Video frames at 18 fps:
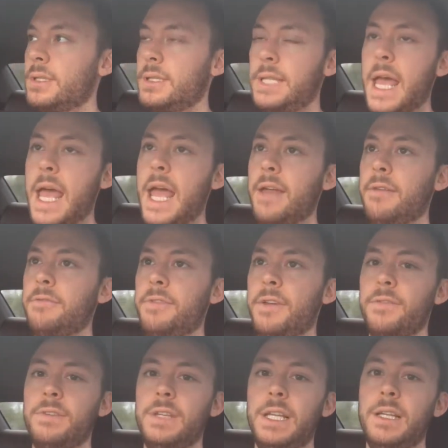10,
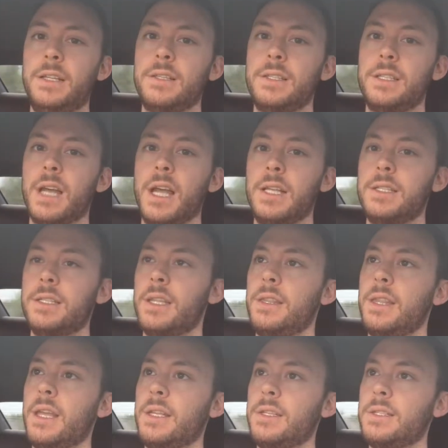15 sites
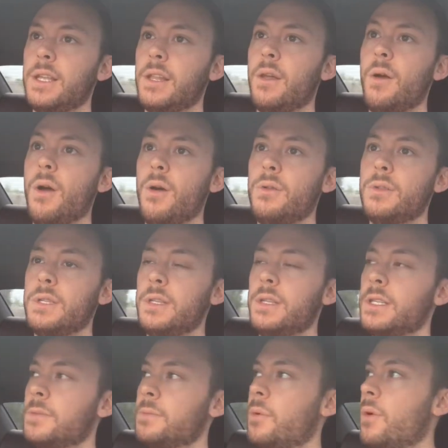that Zillow owns
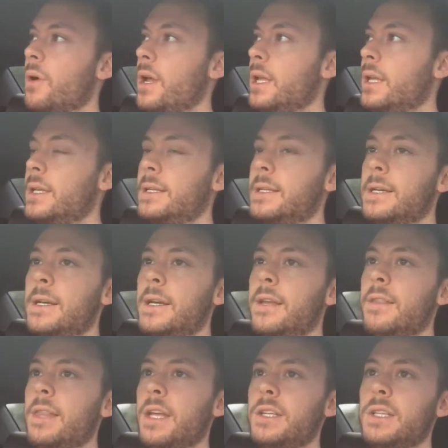at this
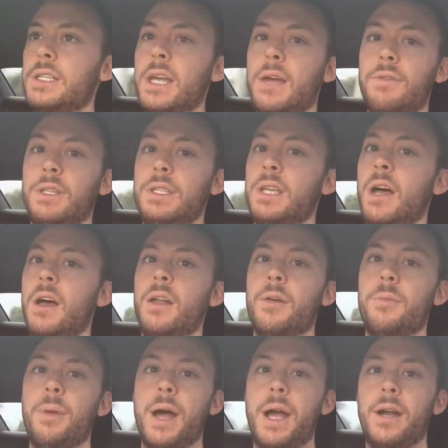point that just have a
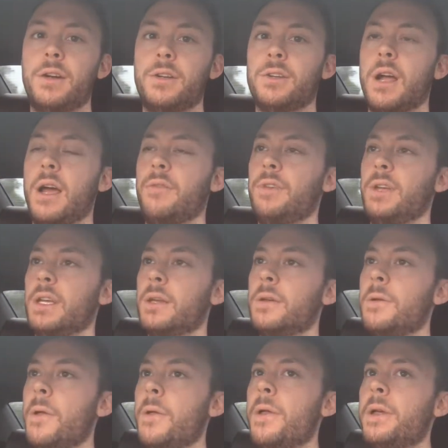ton of buyer traffic.
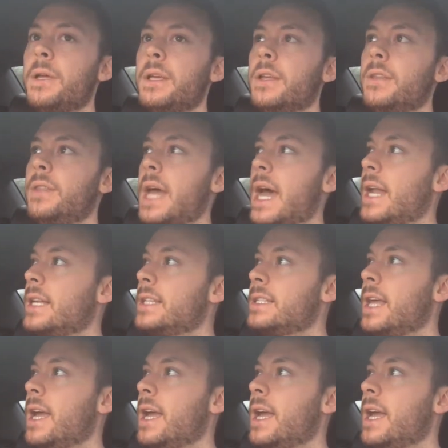That is